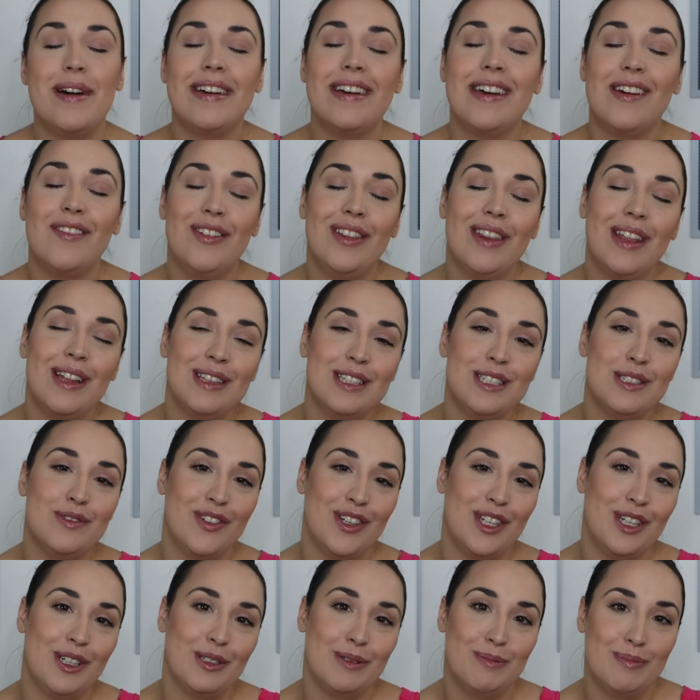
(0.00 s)
but if you like this
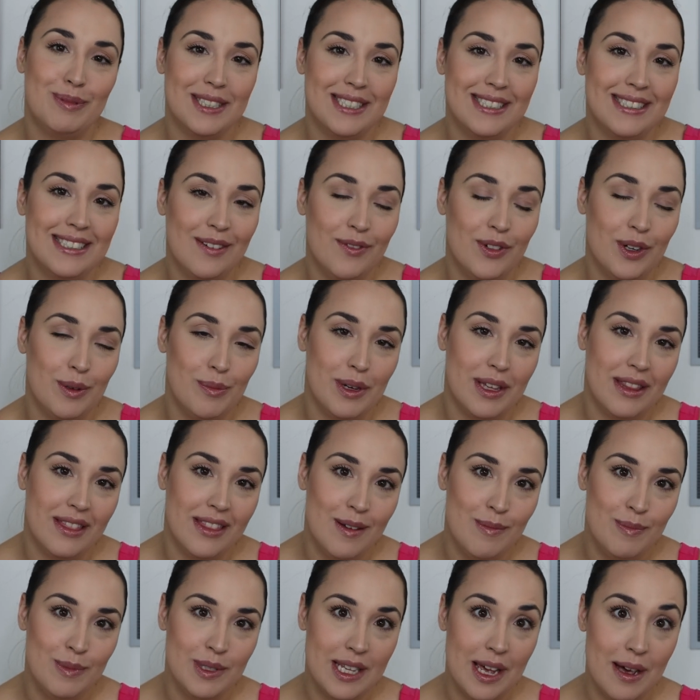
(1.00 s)
video, please give it a big
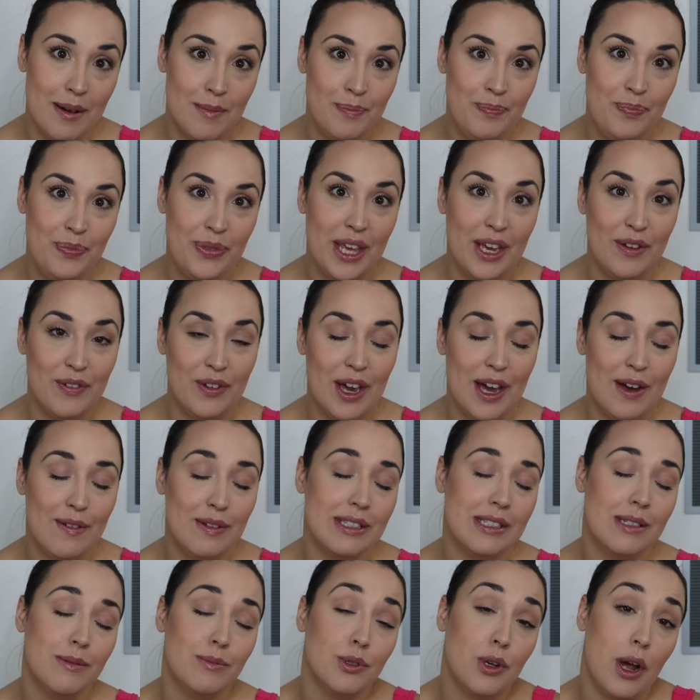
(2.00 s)
thumbs up. If you
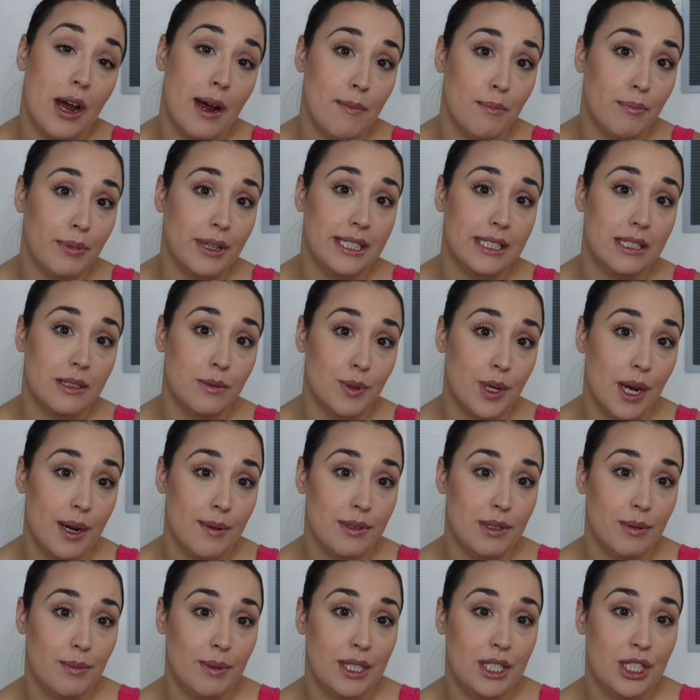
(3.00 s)
haven't subscribed, please
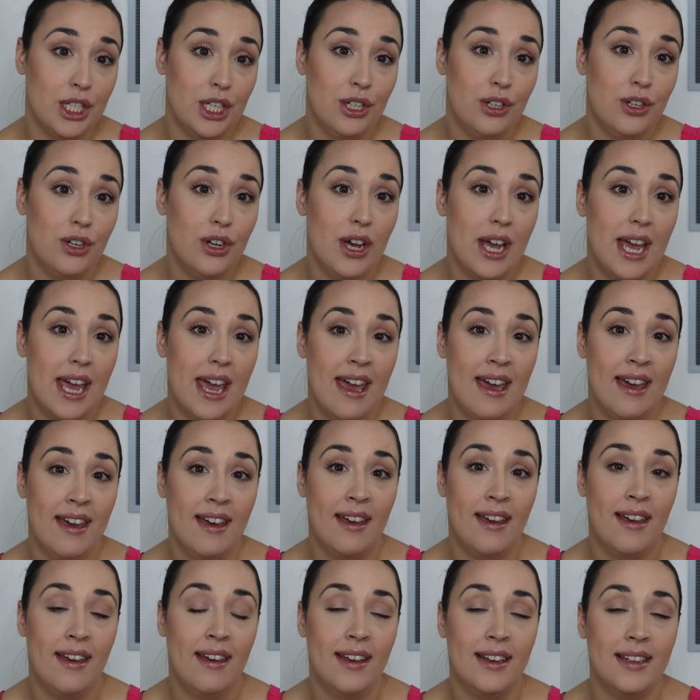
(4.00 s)
subscribe to my channel,
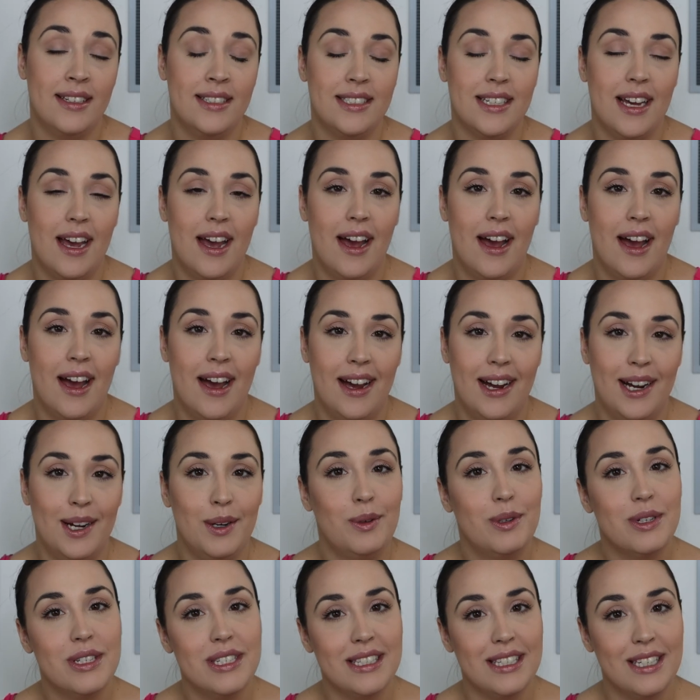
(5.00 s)
and I
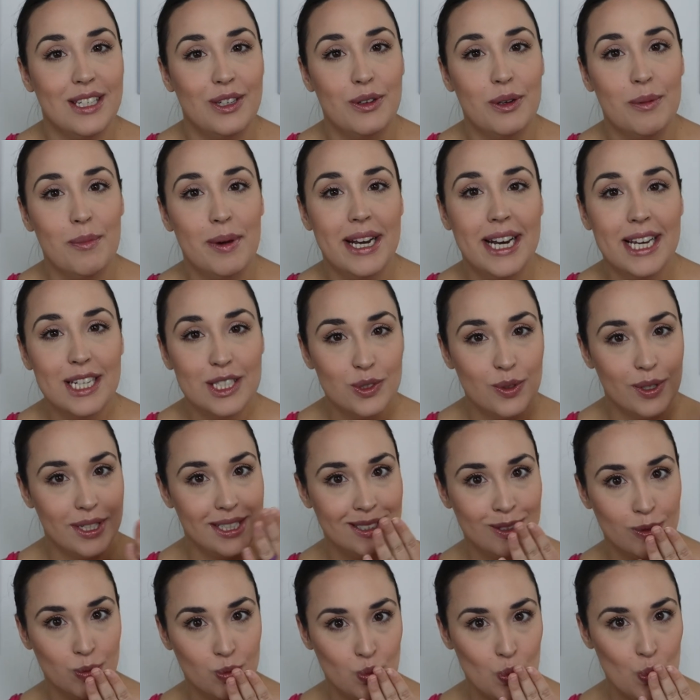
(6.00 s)
will see you in my next
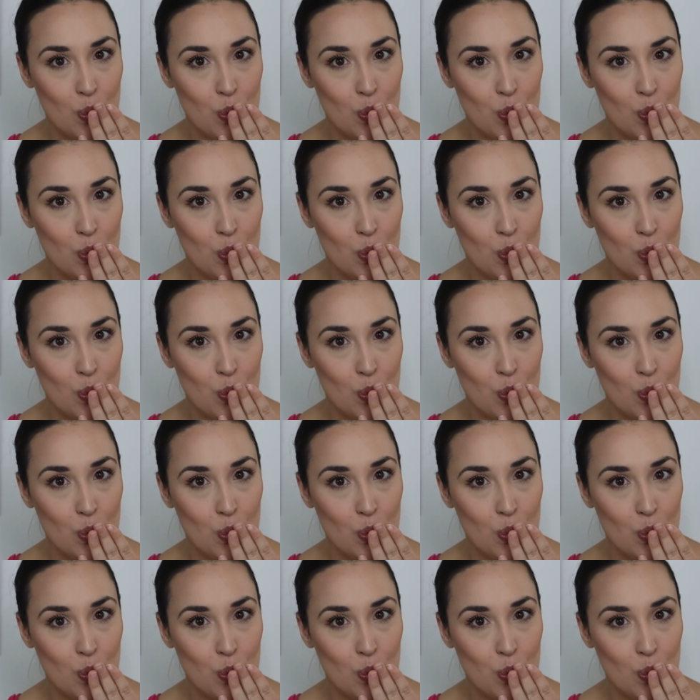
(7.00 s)
one.